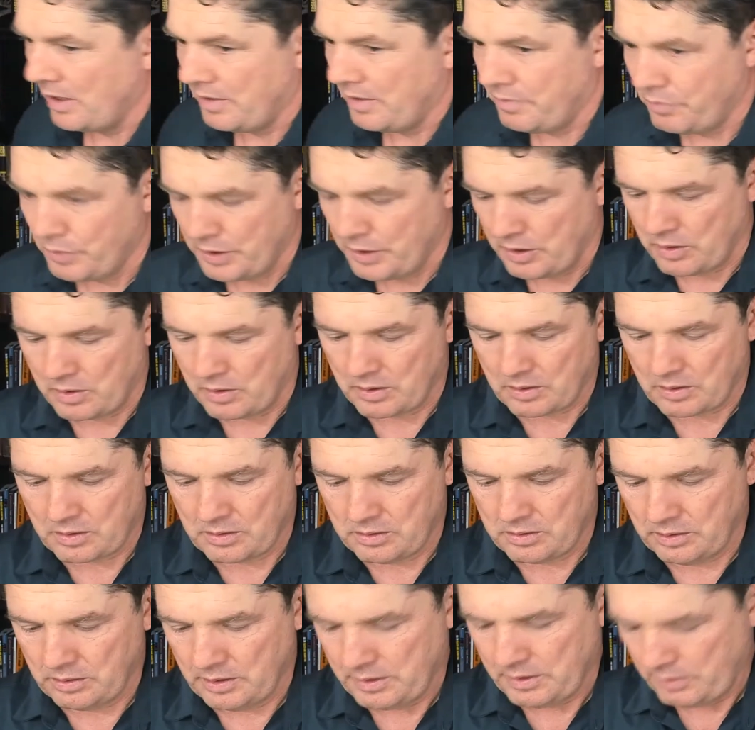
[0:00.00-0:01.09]
if we are
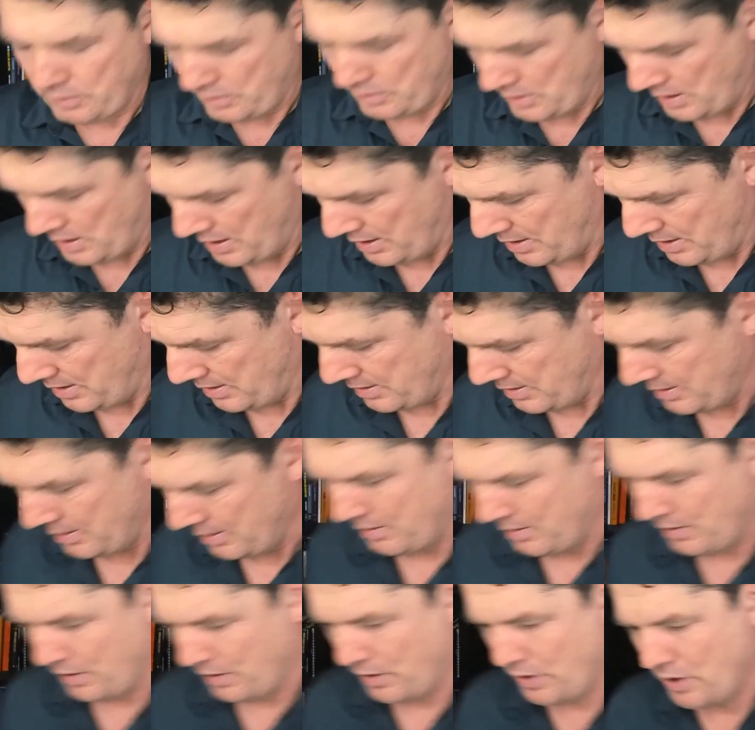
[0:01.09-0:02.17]
cleared
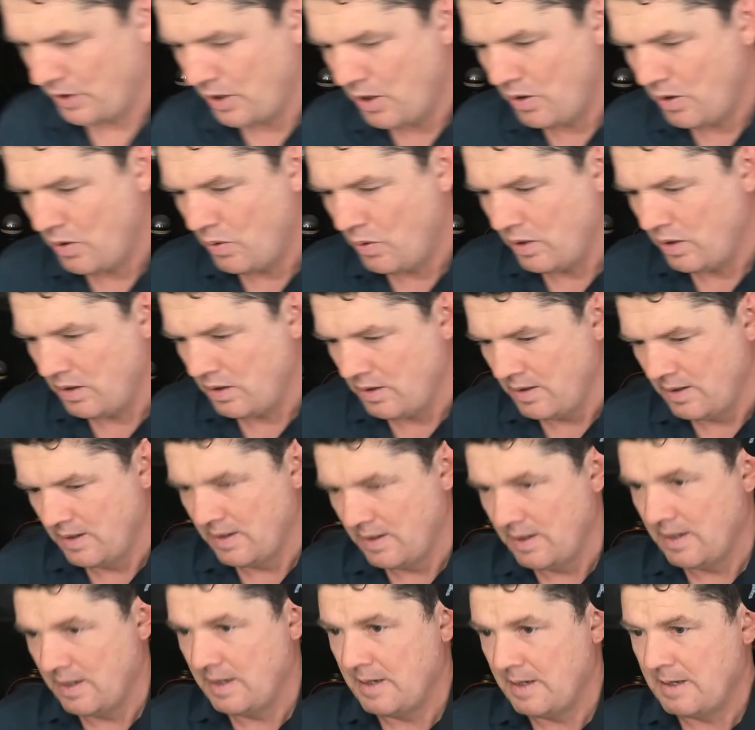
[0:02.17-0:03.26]
to go.
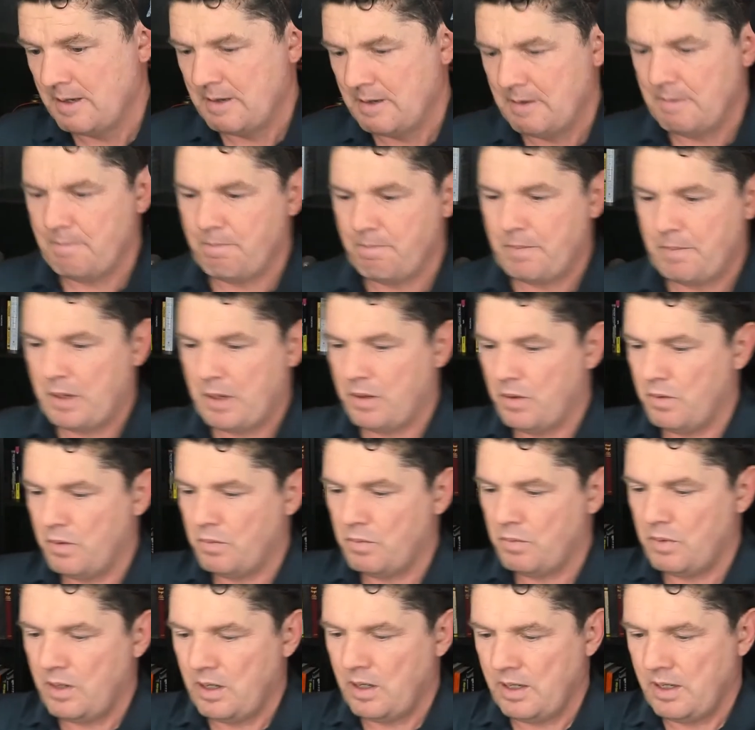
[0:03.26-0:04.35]
All
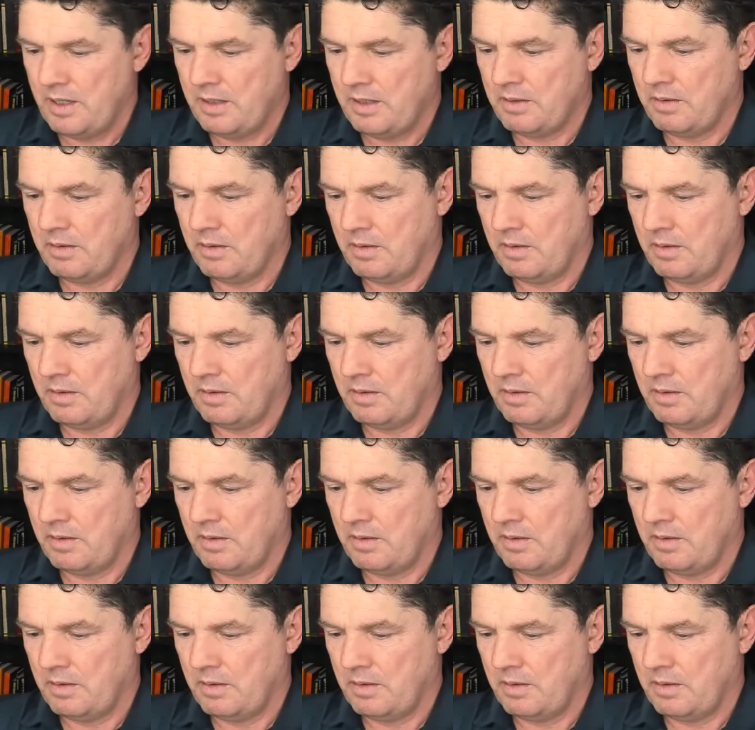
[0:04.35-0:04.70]
right,